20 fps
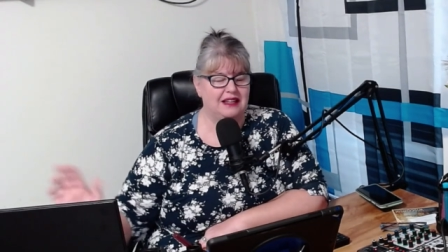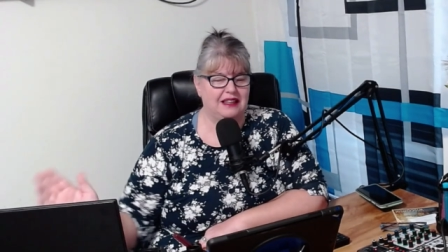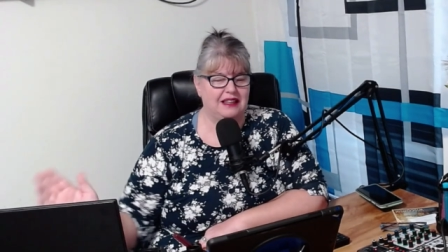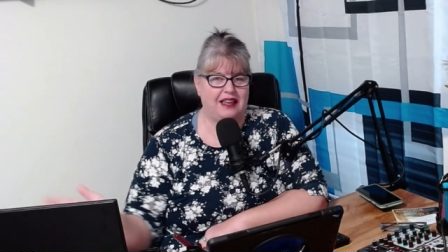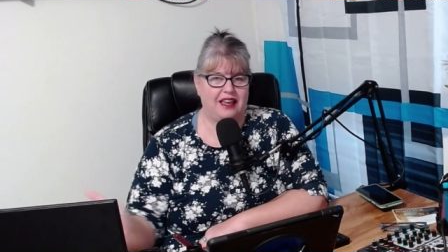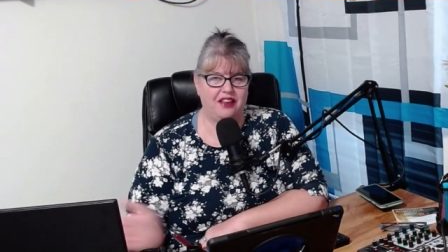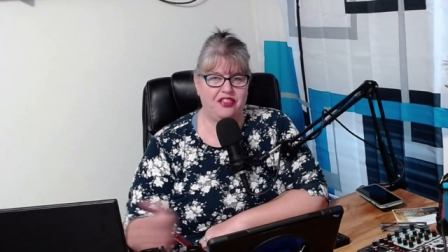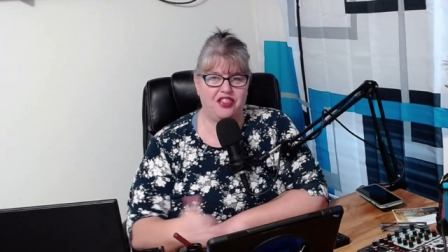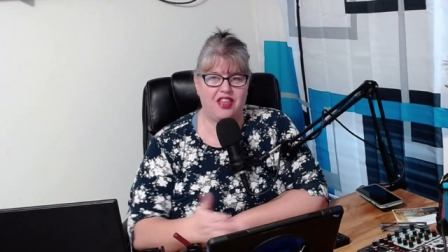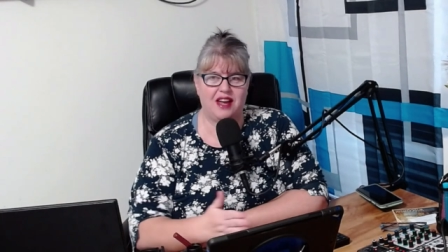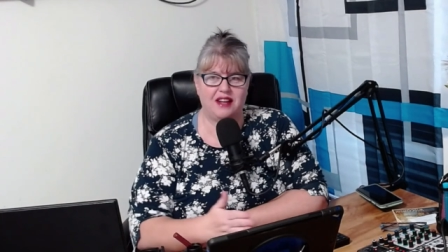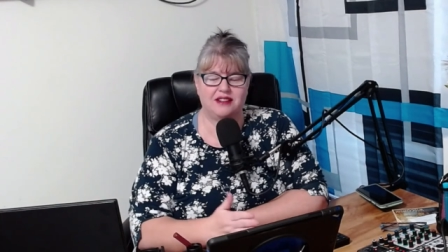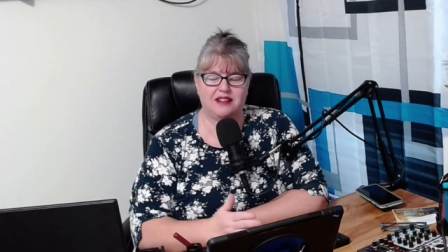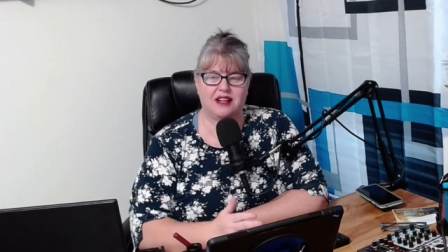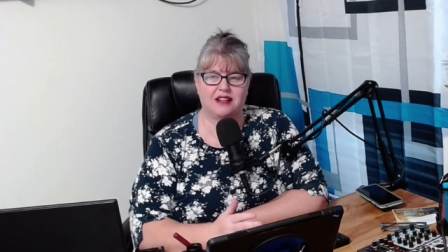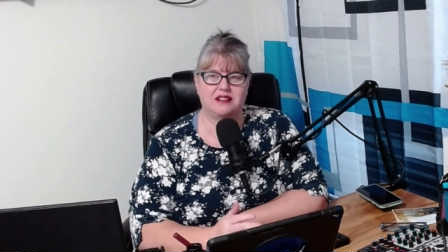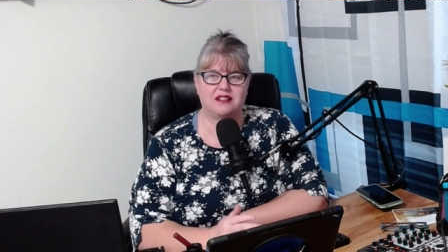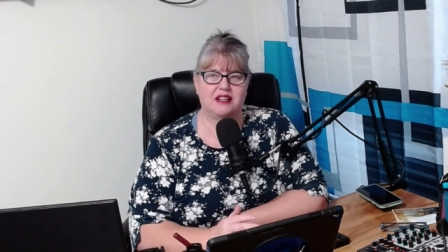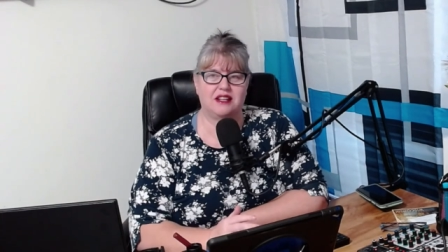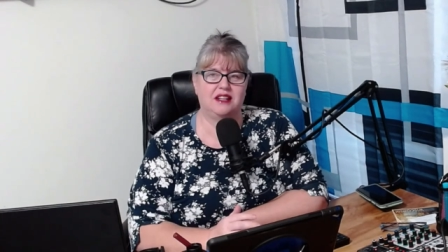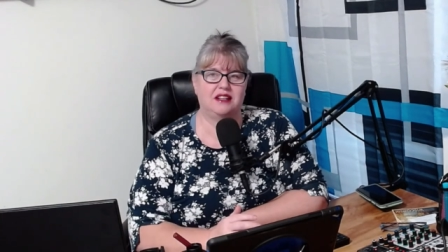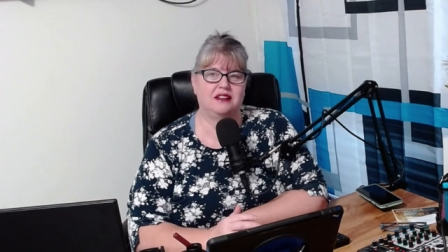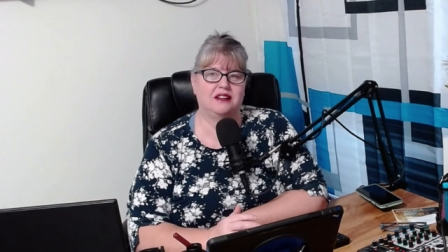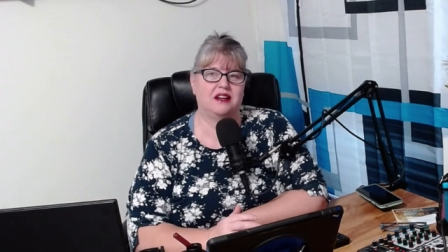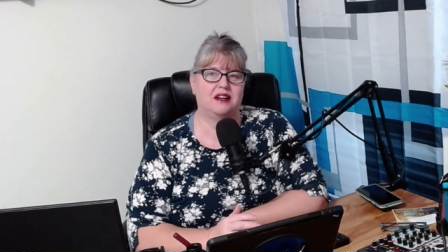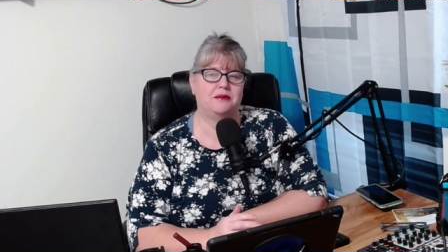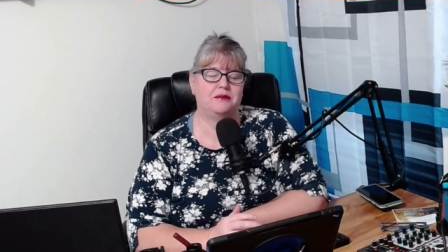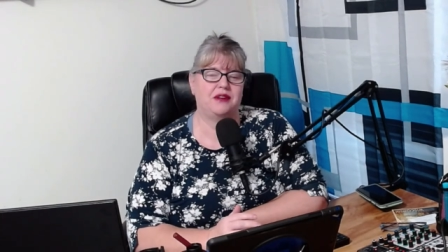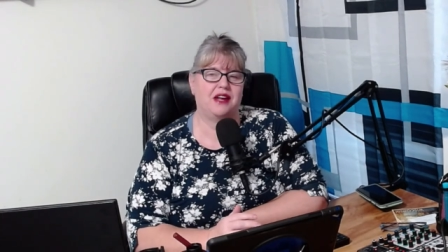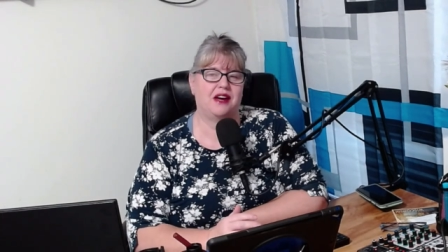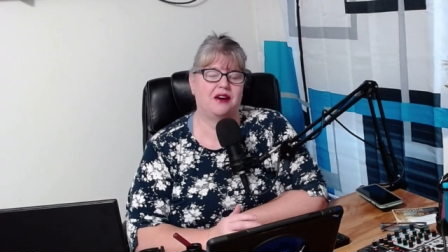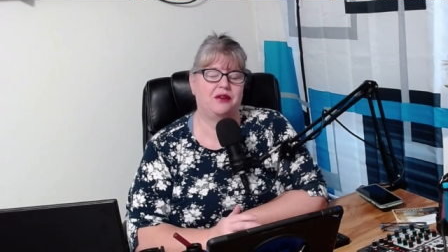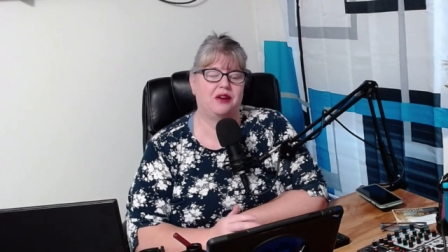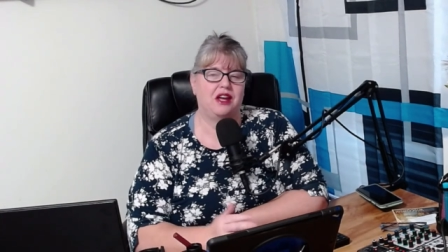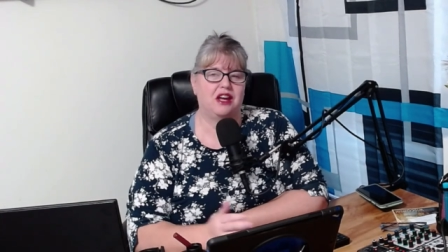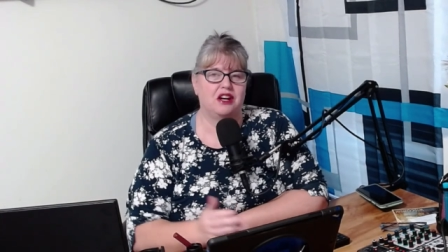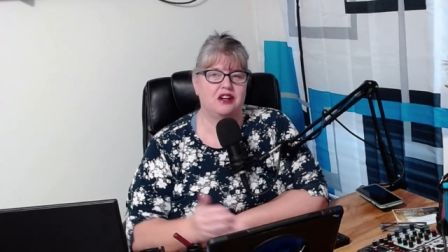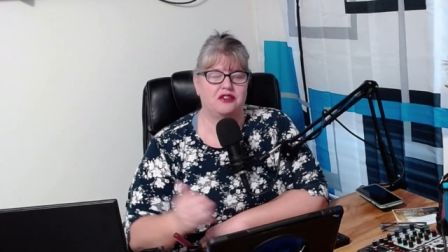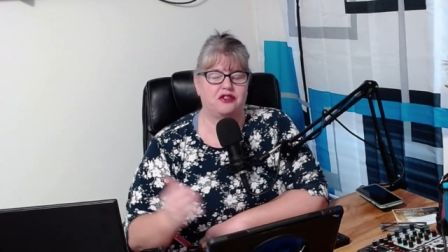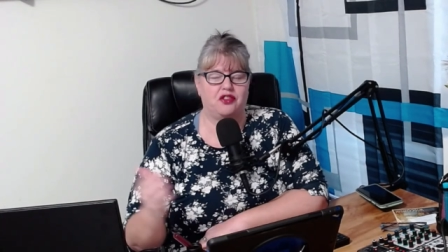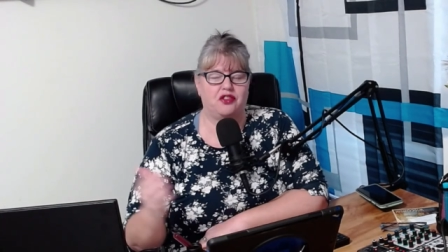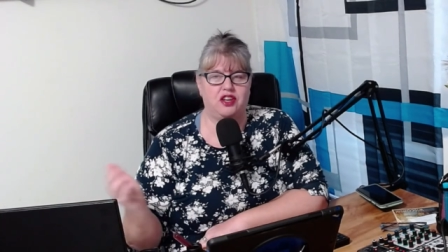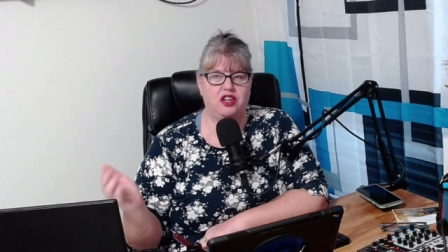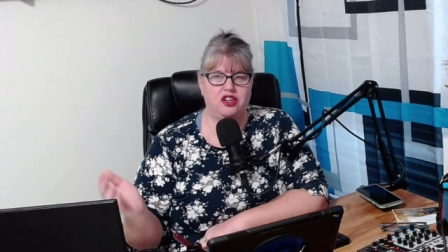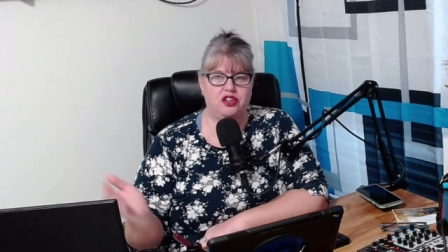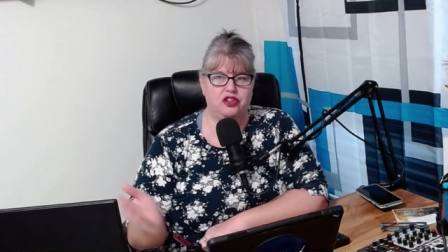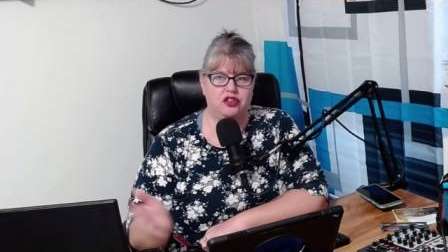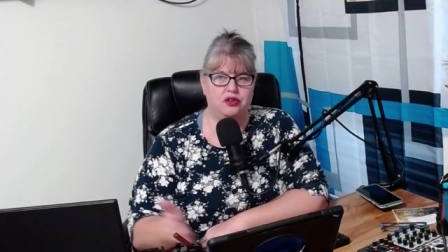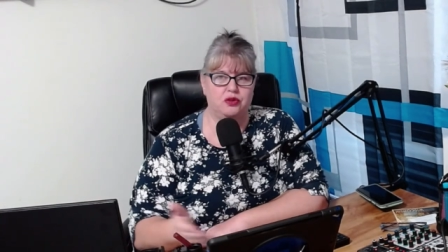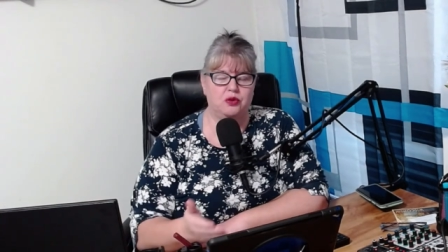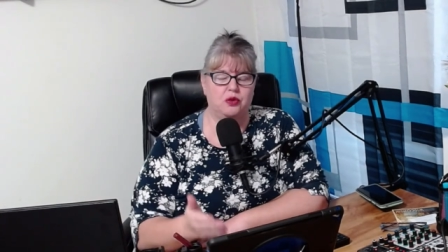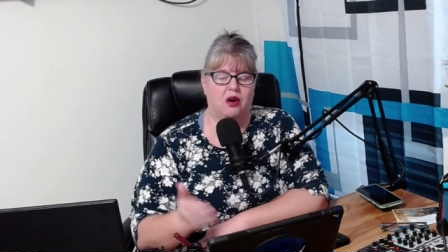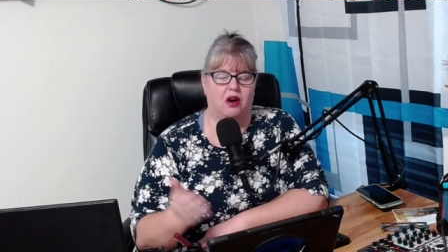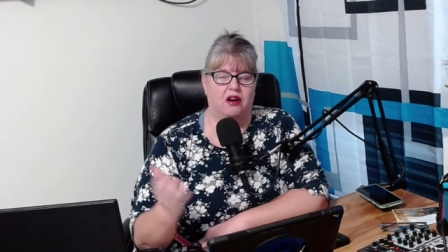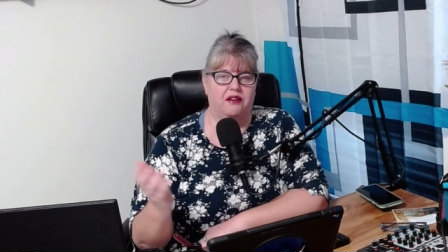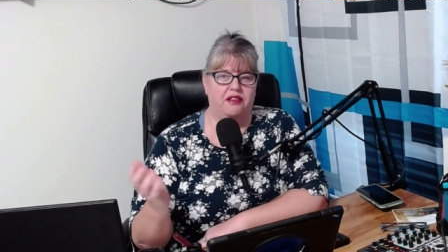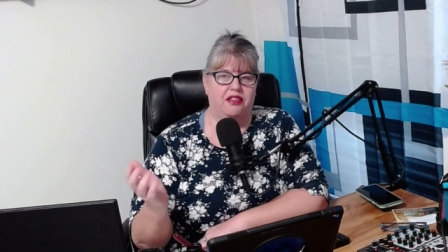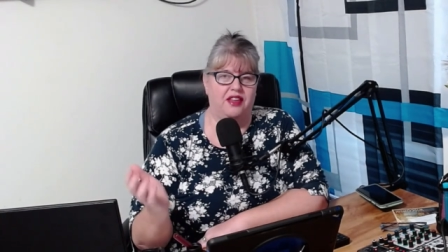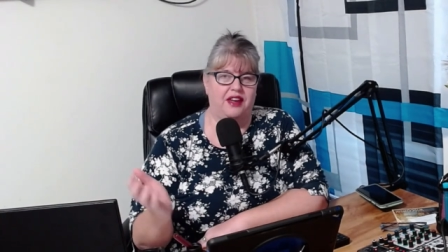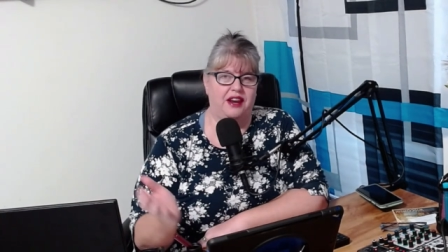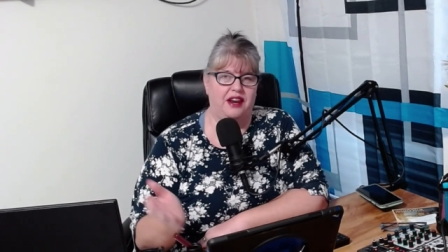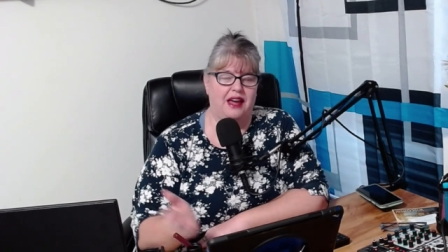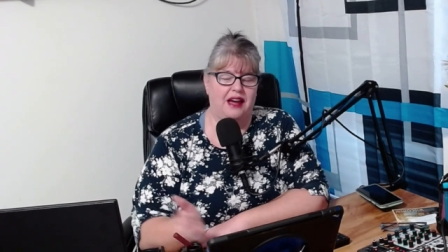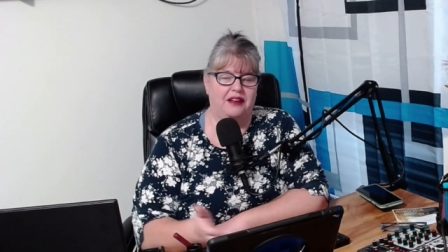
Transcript: Get that debt to income down so that you are then